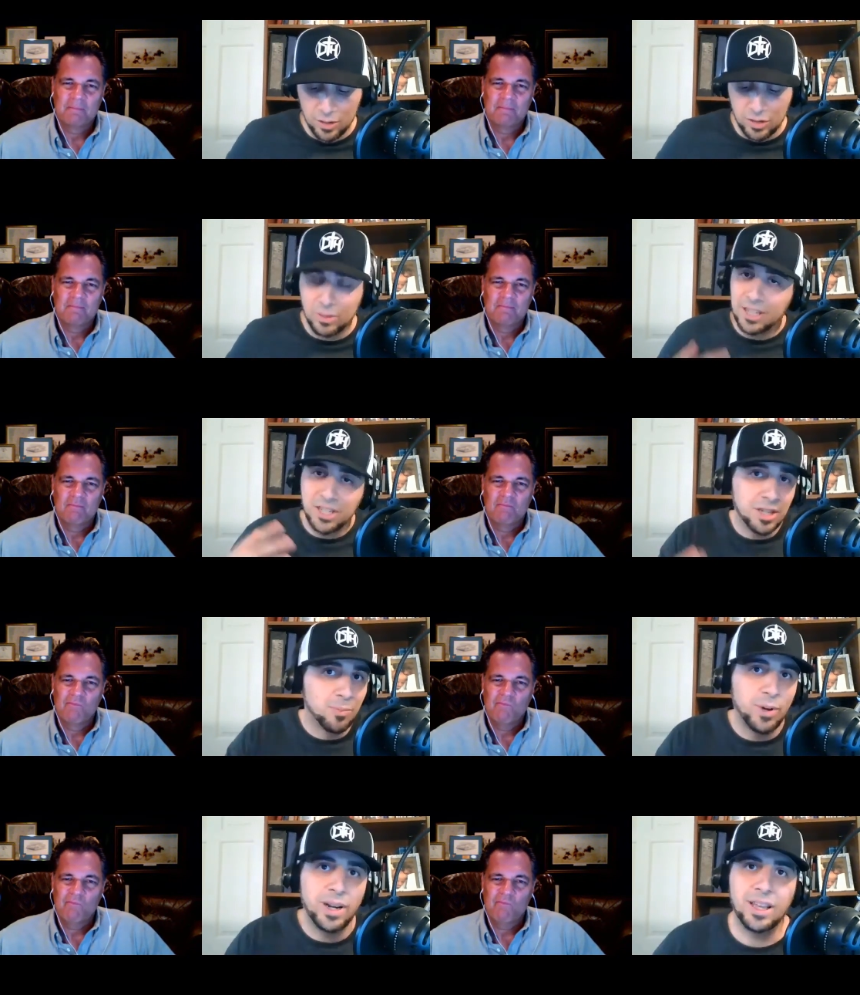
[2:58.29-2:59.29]
Speaker 1: so let's
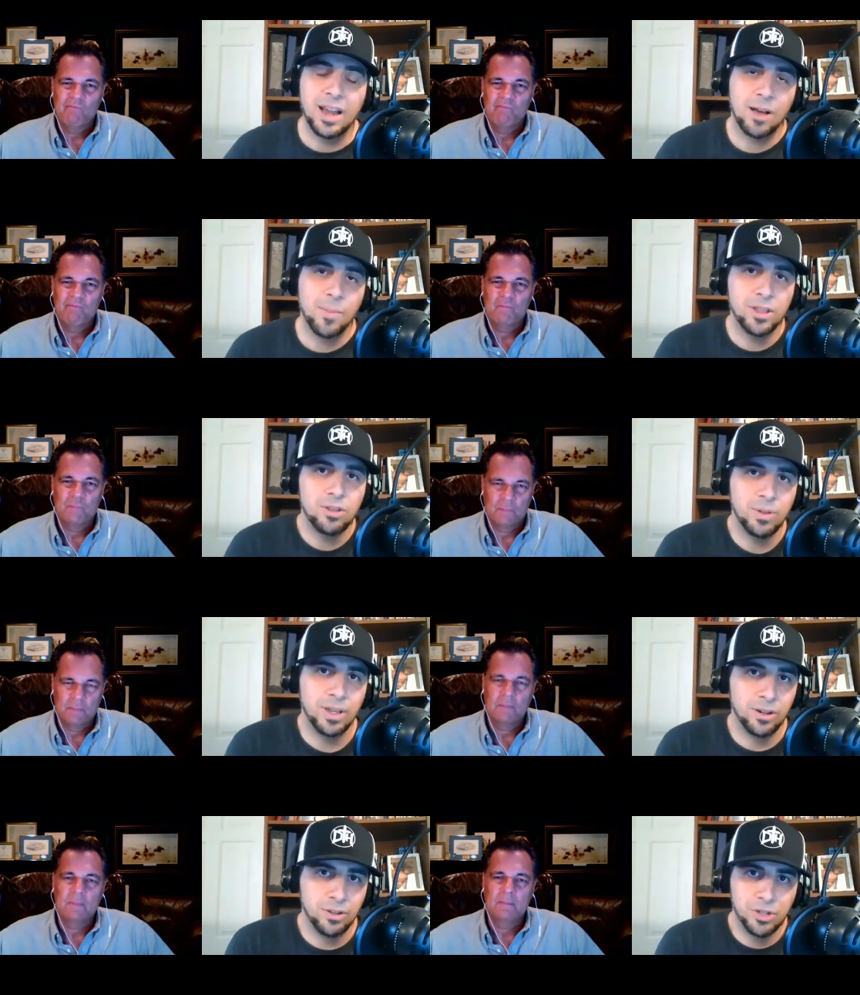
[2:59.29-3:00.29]
jump right in how about you
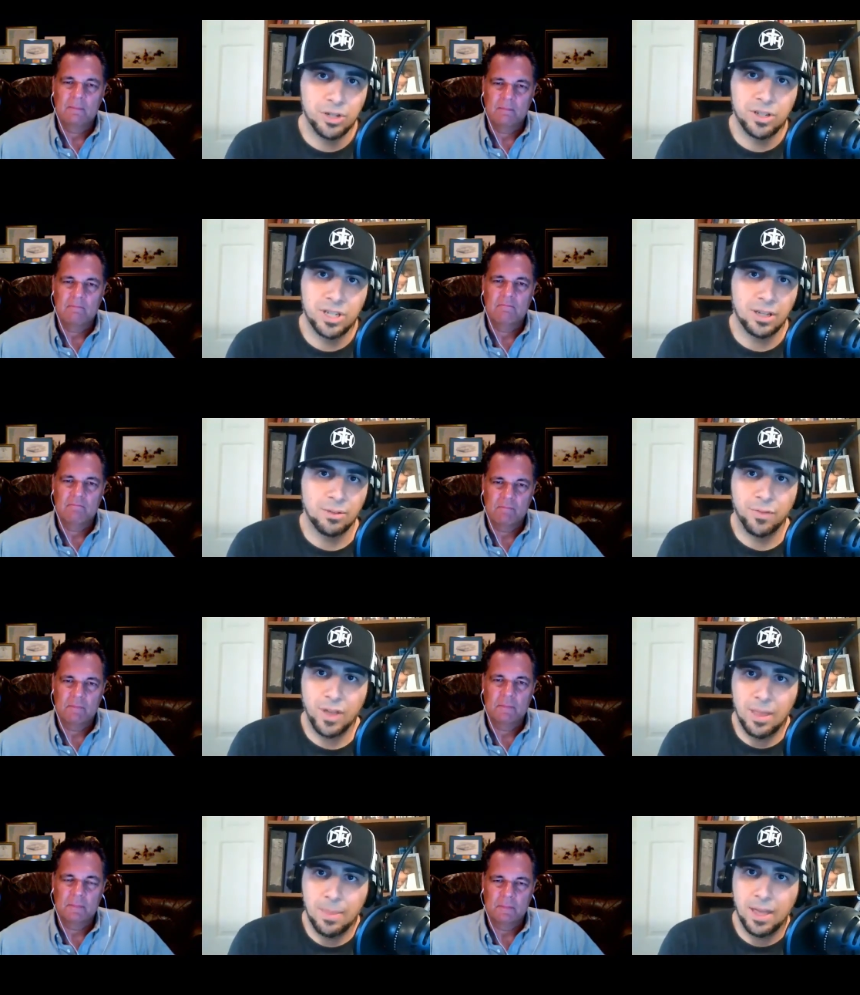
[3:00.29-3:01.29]
introduce yourself and